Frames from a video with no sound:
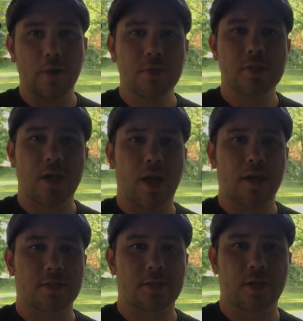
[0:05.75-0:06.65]
I was
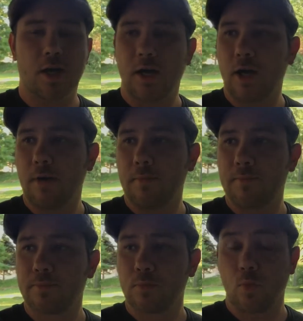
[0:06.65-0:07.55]
asked,
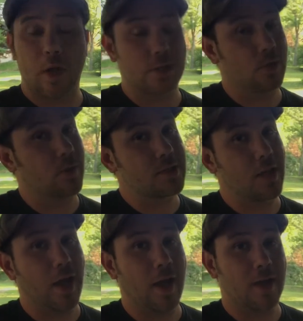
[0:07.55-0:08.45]
um, well actually I
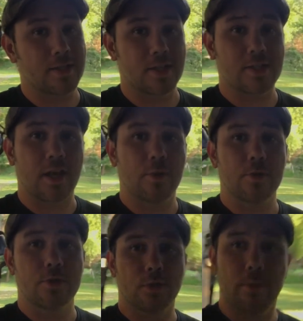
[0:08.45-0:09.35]
wasn't asked, I said I
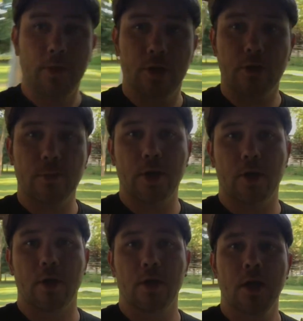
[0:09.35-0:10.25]
would do, I'm in here in my
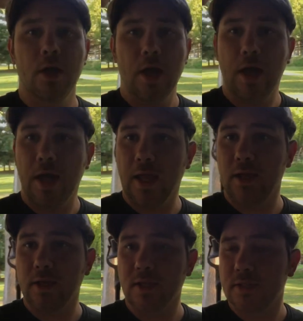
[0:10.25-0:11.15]
yard,
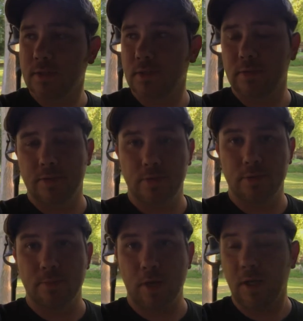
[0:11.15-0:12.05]
and uh,
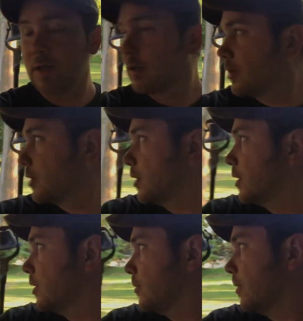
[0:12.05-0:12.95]
excuse my,
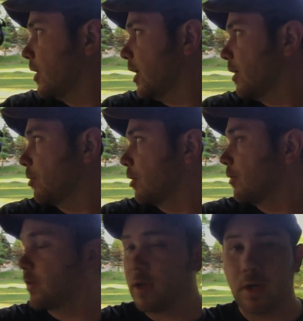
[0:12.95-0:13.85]
my neighbor
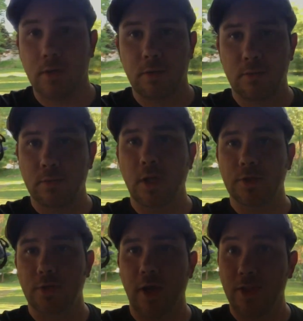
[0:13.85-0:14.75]
over there,
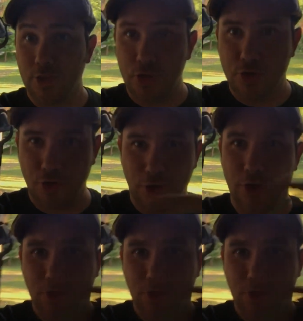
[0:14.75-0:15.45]
that's right, the dirty